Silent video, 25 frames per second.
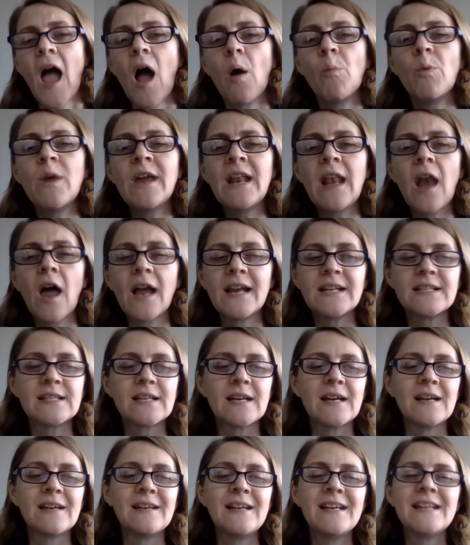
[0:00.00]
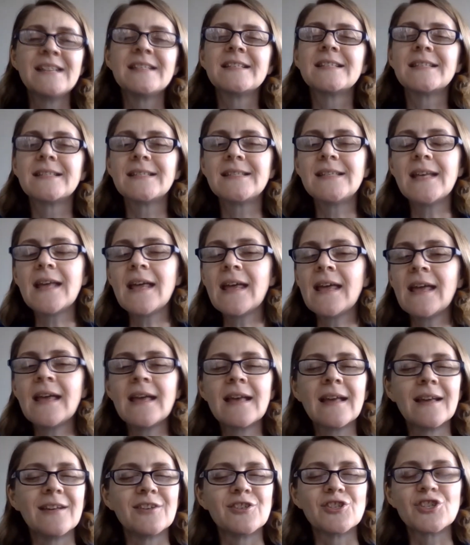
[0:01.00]
And we like to
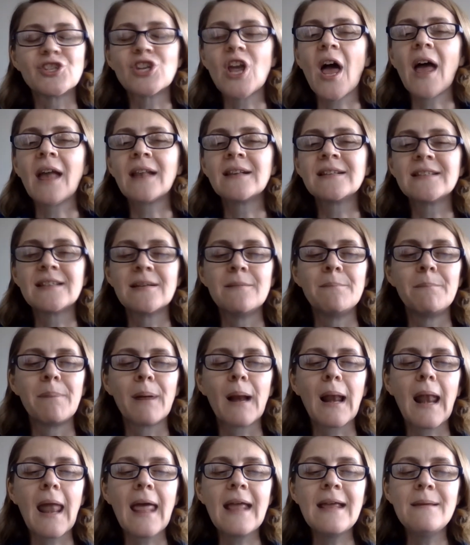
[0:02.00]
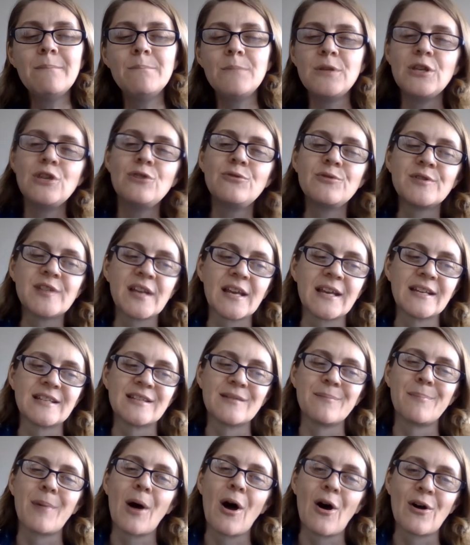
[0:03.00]
sing and chant and play music at
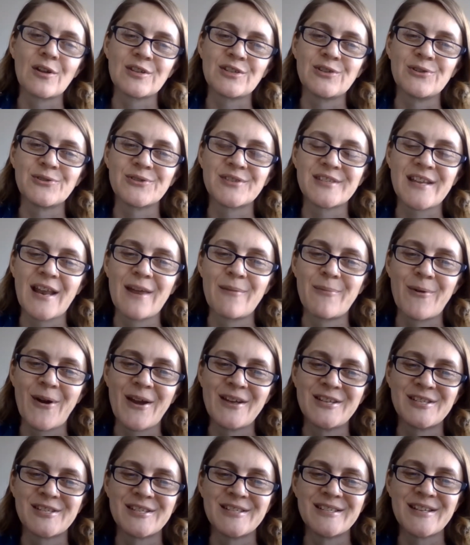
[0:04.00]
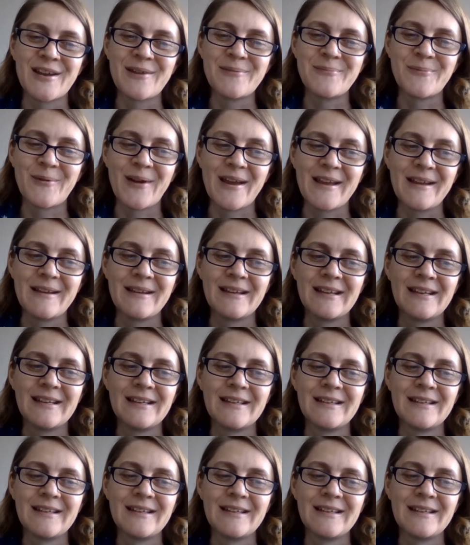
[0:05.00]
a party or celebration, don't we?